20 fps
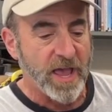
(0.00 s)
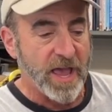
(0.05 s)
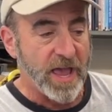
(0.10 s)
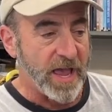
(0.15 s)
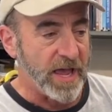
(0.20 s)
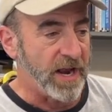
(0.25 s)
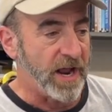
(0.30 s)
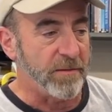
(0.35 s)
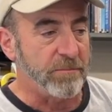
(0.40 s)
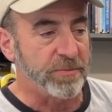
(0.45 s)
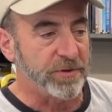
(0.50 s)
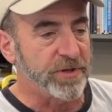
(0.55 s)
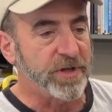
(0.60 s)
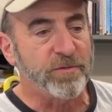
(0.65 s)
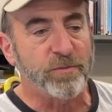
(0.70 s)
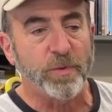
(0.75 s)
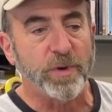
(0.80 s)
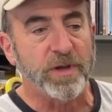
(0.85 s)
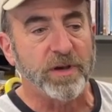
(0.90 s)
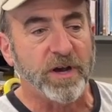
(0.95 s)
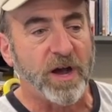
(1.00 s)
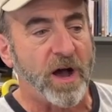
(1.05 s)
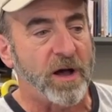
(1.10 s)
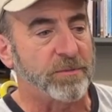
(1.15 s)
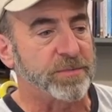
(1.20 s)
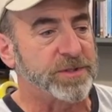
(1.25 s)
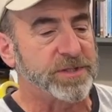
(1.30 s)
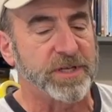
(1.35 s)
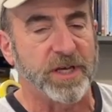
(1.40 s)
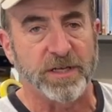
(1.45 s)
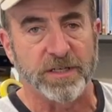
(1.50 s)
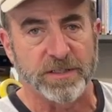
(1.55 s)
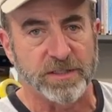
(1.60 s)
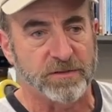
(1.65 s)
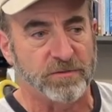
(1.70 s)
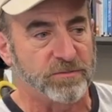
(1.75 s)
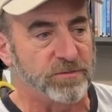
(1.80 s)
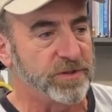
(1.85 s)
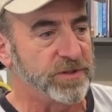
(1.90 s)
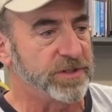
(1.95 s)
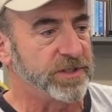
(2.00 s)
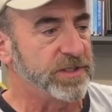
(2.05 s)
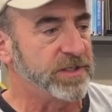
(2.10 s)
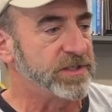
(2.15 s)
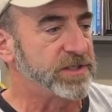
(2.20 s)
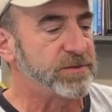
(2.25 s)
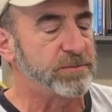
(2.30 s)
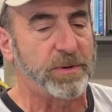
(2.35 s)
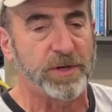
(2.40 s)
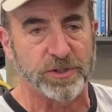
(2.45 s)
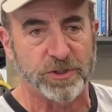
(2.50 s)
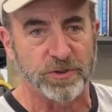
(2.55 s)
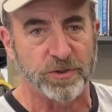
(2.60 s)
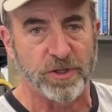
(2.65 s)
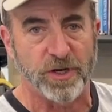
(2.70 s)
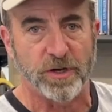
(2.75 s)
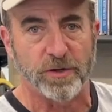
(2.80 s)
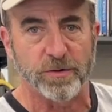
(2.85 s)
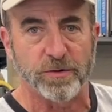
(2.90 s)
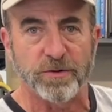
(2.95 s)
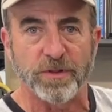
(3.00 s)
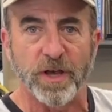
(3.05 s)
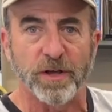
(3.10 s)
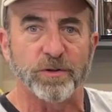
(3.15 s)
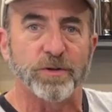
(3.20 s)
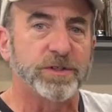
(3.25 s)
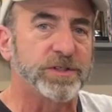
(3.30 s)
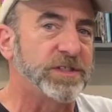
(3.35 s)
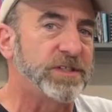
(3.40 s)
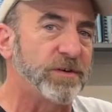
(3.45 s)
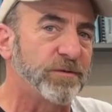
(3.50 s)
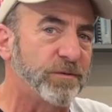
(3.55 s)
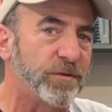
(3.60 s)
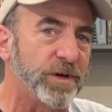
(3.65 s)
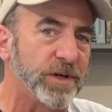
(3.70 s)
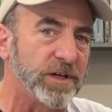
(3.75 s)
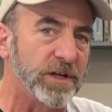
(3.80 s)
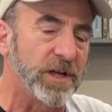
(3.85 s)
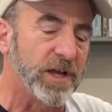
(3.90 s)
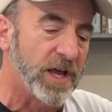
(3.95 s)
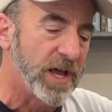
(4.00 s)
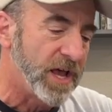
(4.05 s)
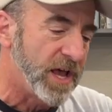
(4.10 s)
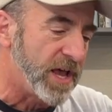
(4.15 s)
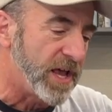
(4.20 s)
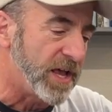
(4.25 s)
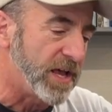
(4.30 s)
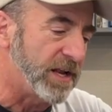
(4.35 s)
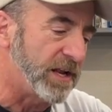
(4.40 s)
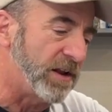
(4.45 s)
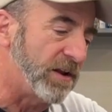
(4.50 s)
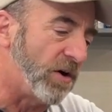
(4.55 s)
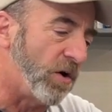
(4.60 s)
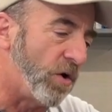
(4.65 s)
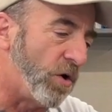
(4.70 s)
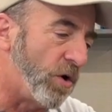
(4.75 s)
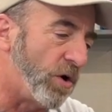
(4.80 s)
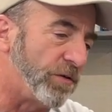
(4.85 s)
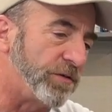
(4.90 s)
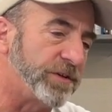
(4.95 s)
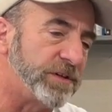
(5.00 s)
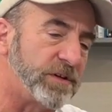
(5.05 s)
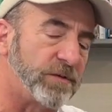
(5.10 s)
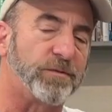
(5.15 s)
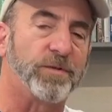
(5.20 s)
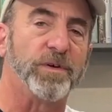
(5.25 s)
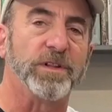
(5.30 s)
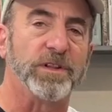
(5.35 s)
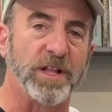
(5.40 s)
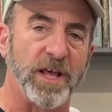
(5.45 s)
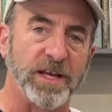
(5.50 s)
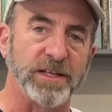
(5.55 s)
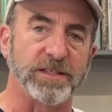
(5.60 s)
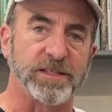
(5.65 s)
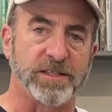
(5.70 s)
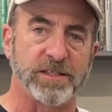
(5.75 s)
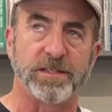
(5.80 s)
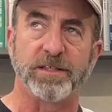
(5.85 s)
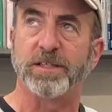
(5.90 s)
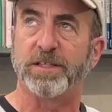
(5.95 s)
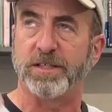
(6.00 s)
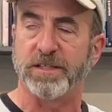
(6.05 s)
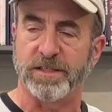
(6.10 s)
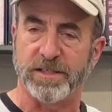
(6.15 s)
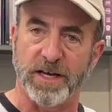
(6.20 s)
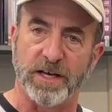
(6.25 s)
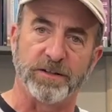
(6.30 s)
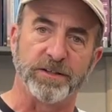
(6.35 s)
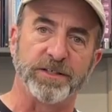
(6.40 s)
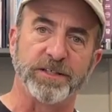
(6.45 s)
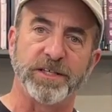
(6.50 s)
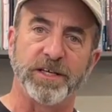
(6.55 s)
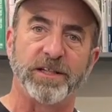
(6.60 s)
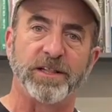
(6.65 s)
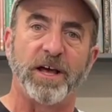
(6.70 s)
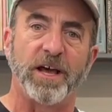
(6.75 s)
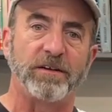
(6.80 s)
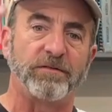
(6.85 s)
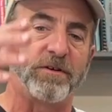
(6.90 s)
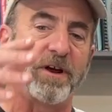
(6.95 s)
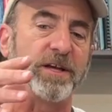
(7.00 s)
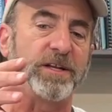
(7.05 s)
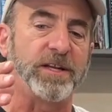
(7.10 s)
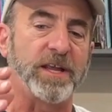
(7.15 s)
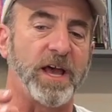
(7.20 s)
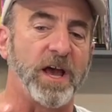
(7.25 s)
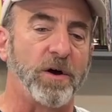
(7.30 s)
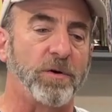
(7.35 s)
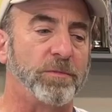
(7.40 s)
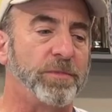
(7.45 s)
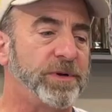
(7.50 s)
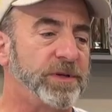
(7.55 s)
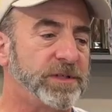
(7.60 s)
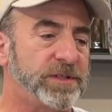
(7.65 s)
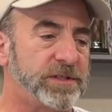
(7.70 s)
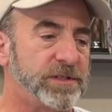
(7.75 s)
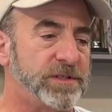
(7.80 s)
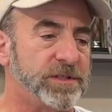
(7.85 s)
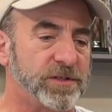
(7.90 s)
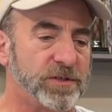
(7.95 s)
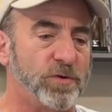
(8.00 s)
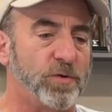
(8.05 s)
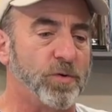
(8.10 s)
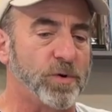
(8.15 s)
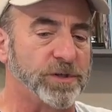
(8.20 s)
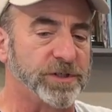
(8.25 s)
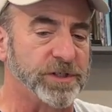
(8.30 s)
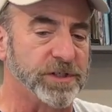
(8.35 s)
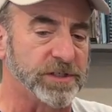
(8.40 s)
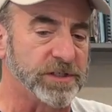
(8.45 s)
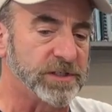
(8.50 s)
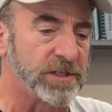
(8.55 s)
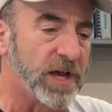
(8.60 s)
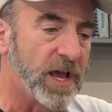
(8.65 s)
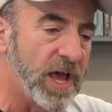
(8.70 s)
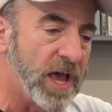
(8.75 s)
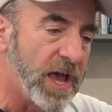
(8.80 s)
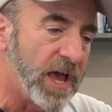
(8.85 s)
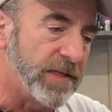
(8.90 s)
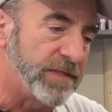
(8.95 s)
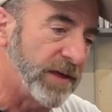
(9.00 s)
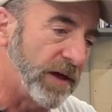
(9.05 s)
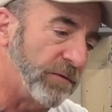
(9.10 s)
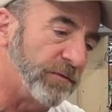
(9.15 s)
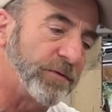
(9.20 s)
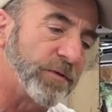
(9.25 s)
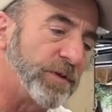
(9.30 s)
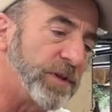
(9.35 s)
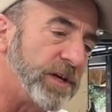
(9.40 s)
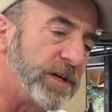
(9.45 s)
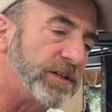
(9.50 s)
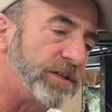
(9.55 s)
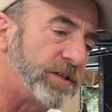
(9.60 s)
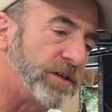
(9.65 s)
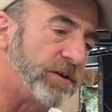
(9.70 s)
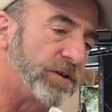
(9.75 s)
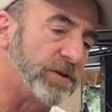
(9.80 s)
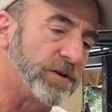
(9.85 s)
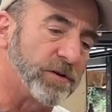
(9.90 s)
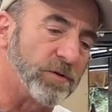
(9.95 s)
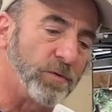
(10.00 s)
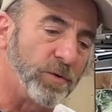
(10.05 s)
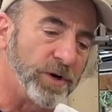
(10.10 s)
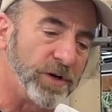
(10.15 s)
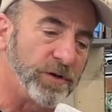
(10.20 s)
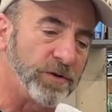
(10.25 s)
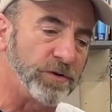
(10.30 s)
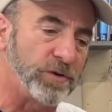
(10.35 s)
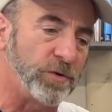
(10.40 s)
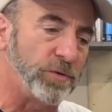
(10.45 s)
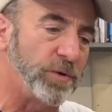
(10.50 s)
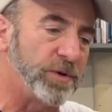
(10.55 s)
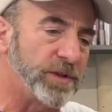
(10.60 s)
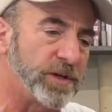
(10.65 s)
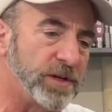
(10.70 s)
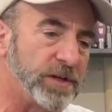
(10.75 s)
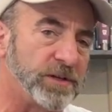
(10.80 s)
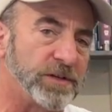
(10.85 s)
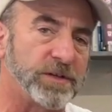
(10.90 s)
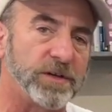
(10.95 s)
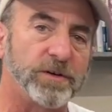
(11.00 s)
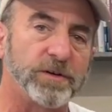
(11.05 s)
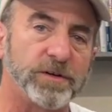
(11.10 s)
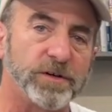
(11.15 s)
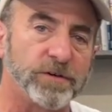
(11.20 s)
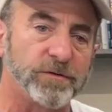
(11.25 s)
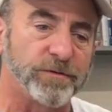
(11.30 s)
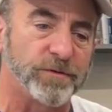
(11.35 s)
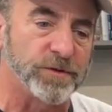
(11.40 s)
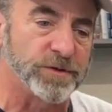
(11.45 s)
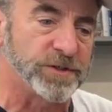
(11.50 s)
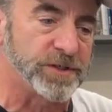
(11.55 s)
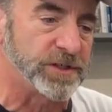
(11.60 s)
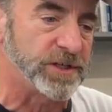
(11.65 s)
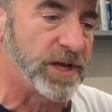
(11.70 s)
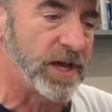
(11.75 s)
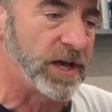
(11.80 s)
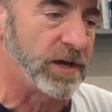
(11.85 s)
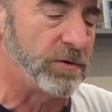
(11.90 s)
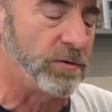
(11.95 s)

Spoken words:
And I believe we accomplished that. It's a really special color that looks different in all the different lights. This is LED light right now, but it's just gorgeous. Then for the interior, what do you do with an interior for today?